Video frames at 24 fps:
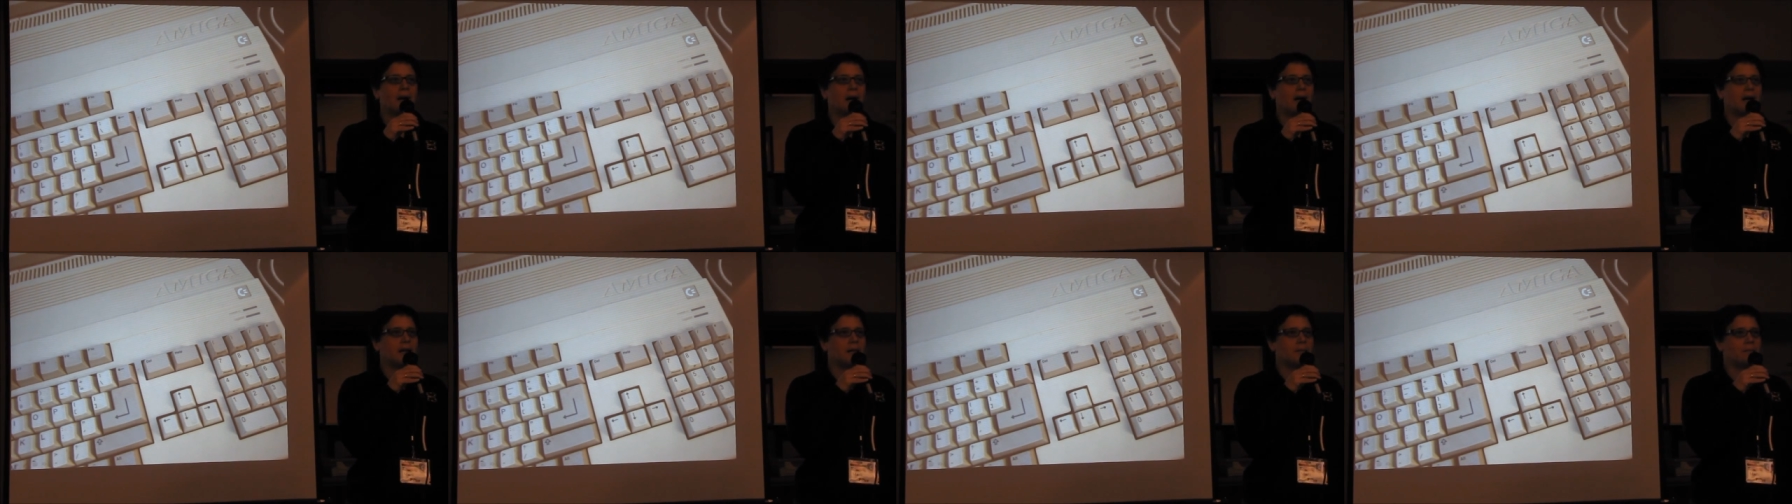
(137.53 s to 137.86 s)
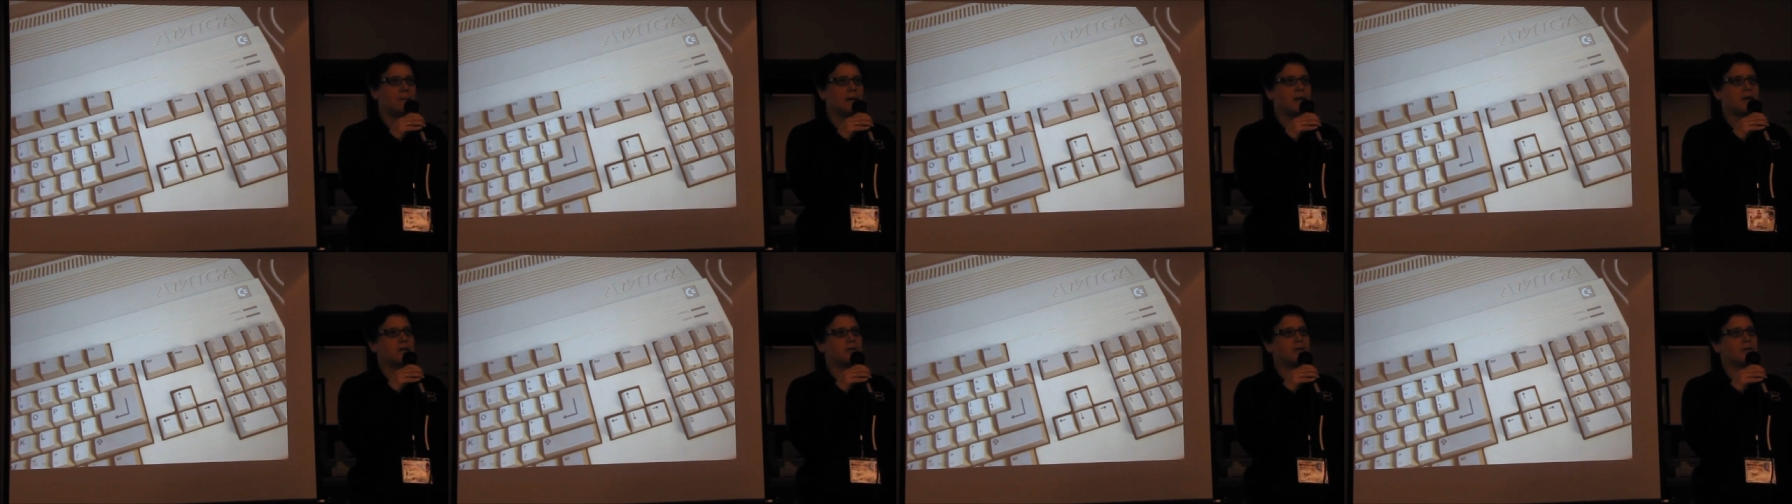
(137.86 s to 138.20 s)

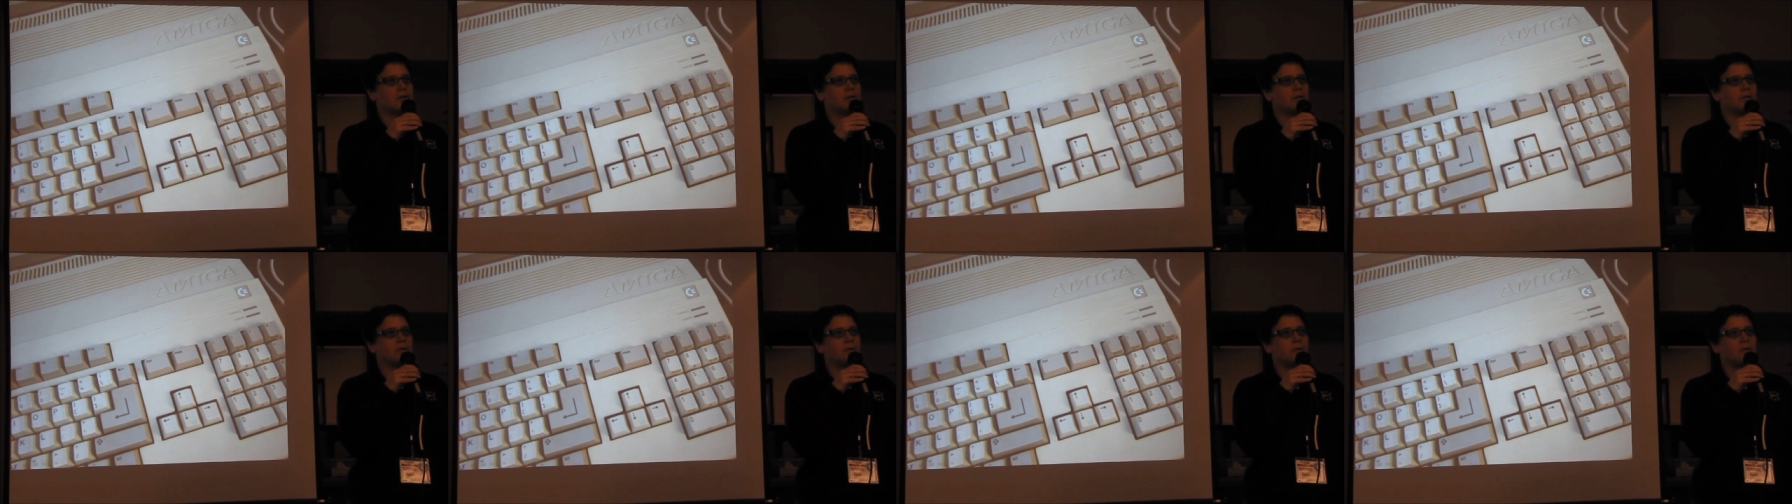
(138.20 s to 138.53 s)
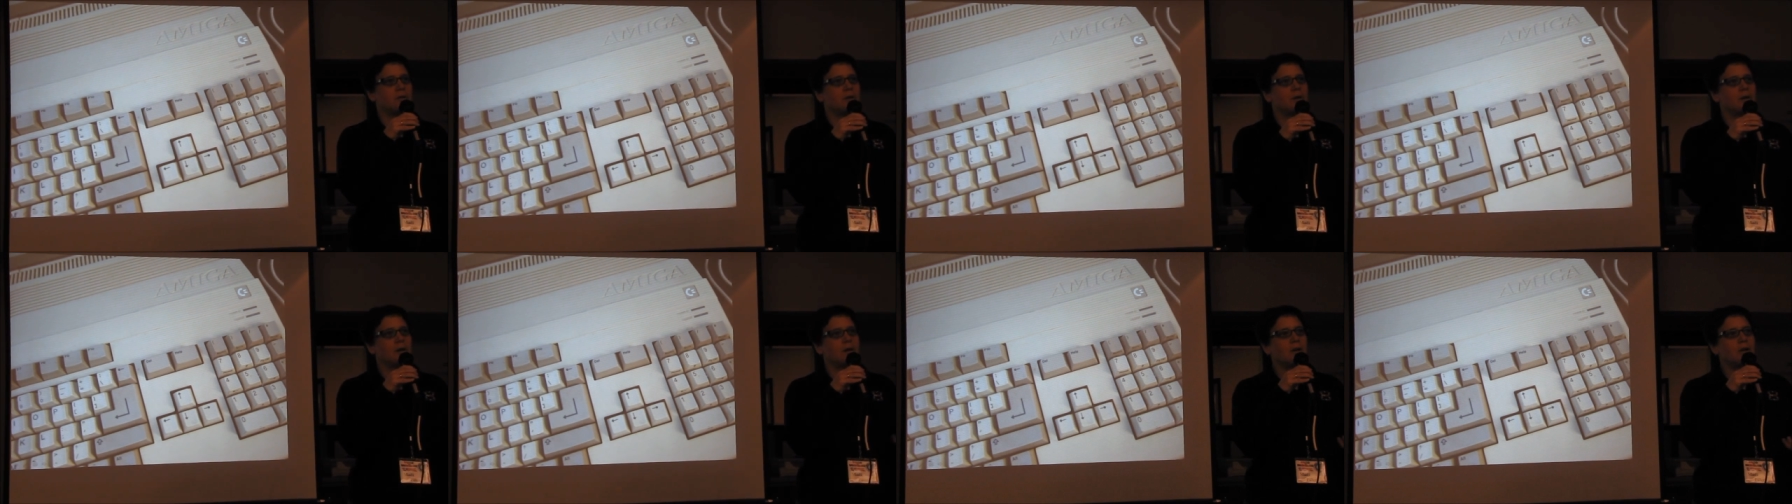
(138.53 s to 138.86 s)
animation
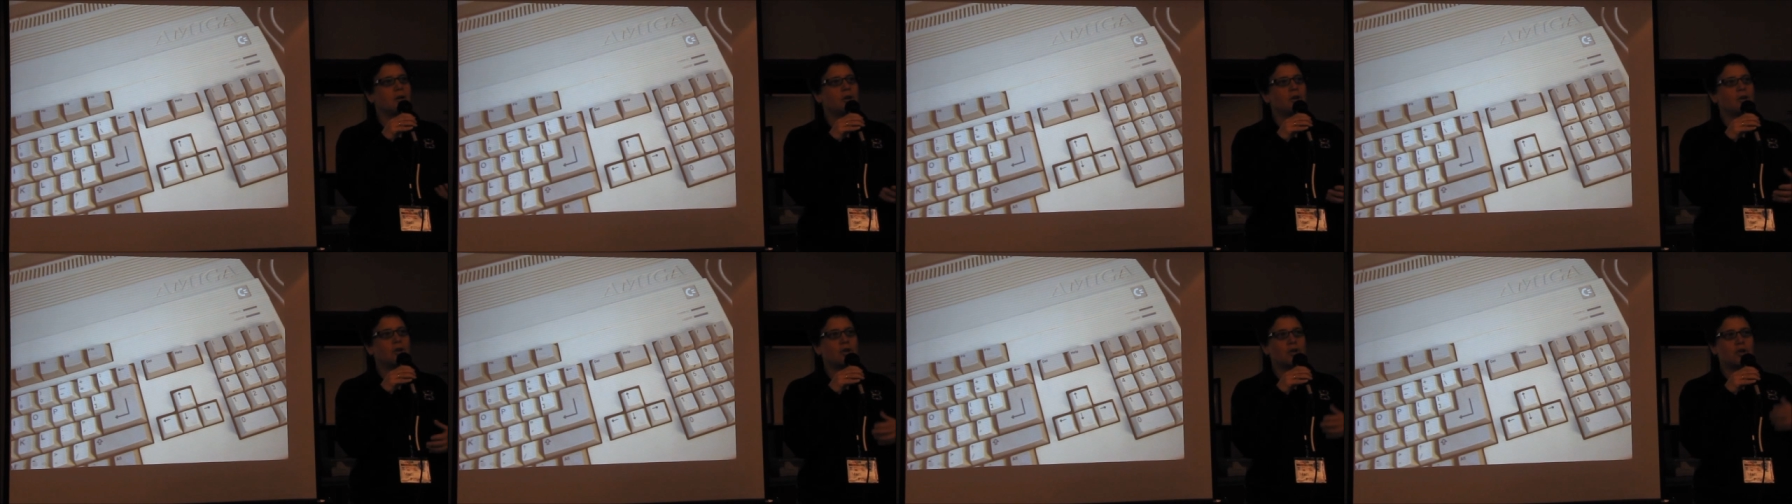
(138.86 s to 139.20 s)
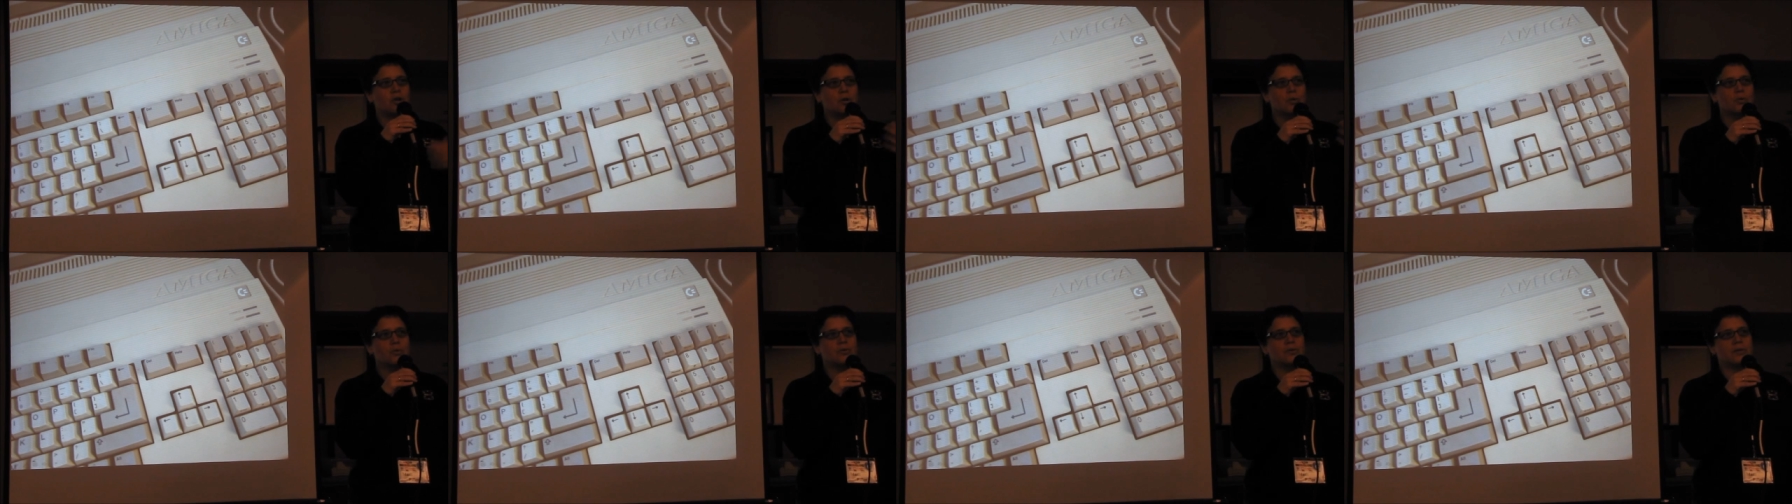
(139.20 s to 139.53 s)

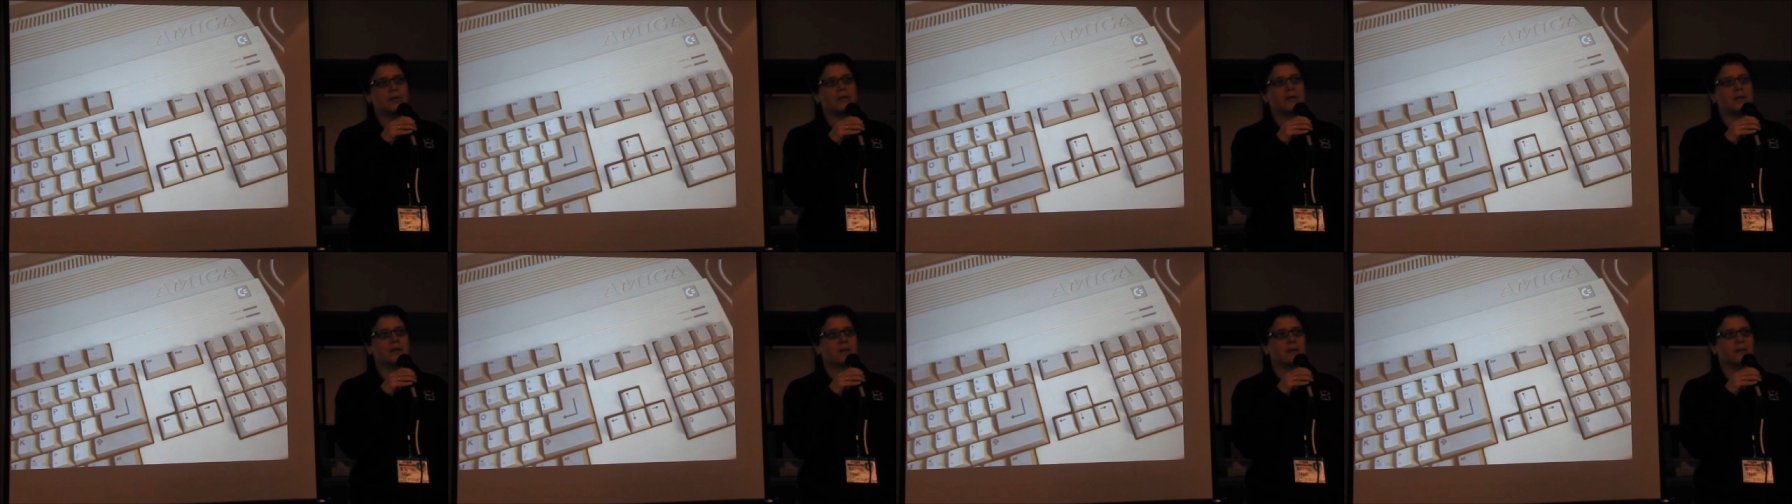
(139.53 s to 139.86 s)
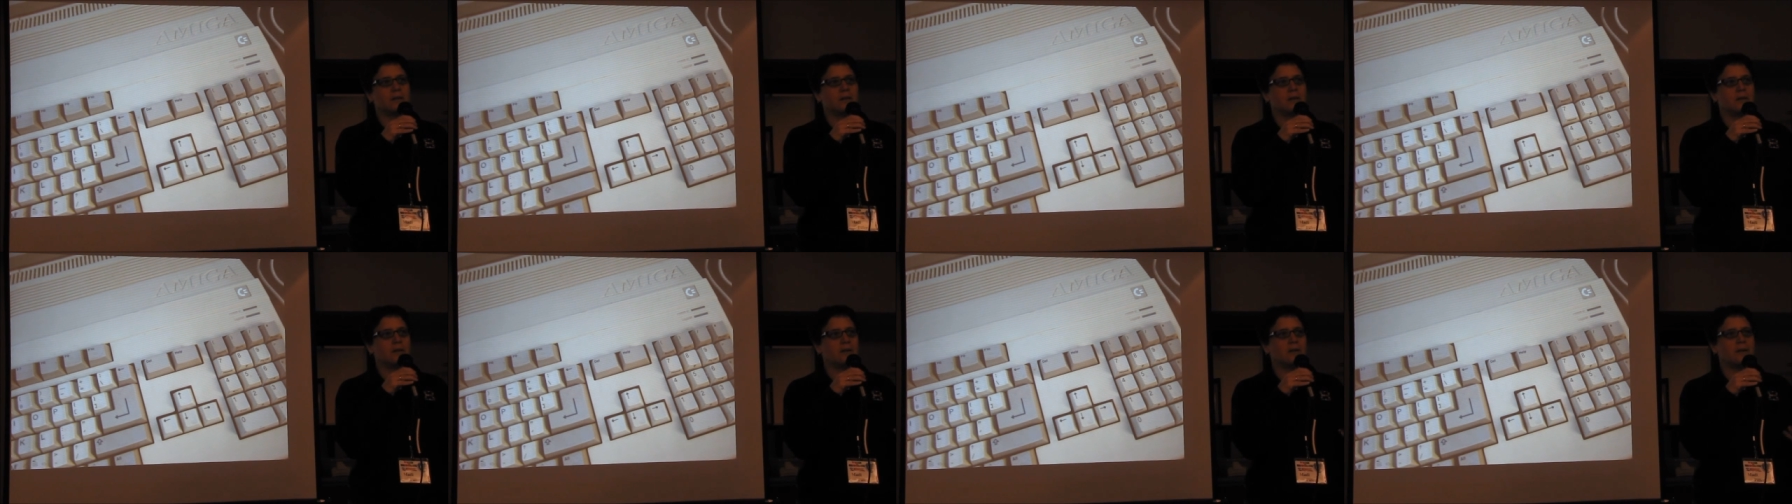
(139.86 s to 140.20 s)

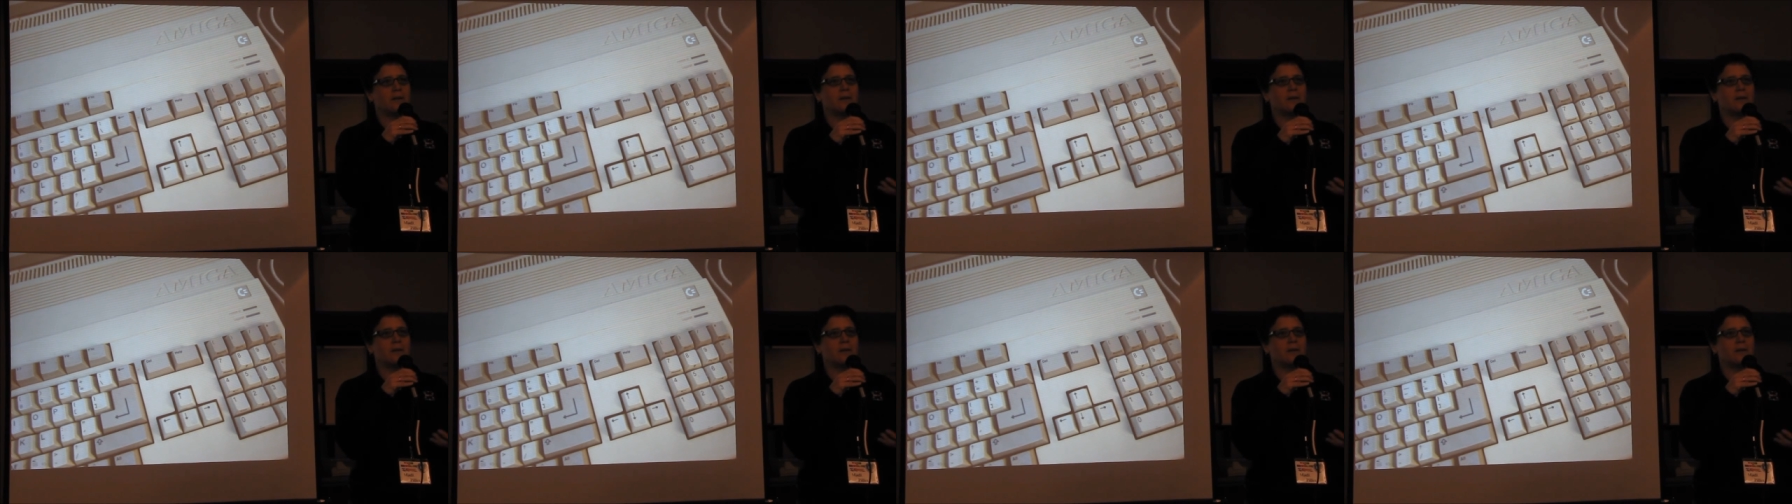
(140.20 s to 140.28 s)
using